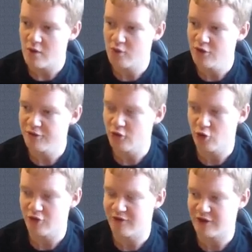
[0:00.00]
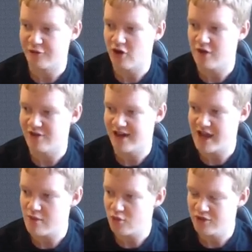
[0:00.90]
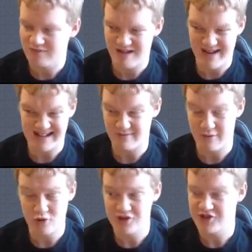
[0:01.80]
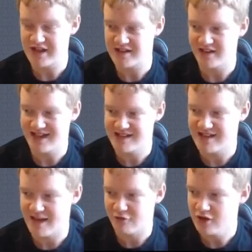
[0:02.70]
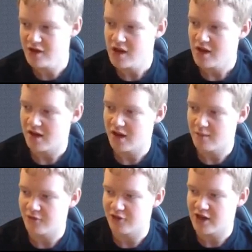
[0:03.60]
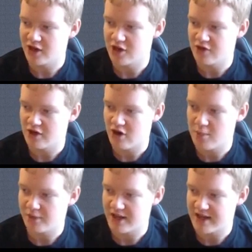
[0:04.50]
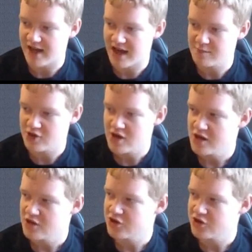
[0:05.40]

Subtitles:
We've won 4 of the last 5 in the league. We've won 6 of the last 7, obviously including the Europa League games.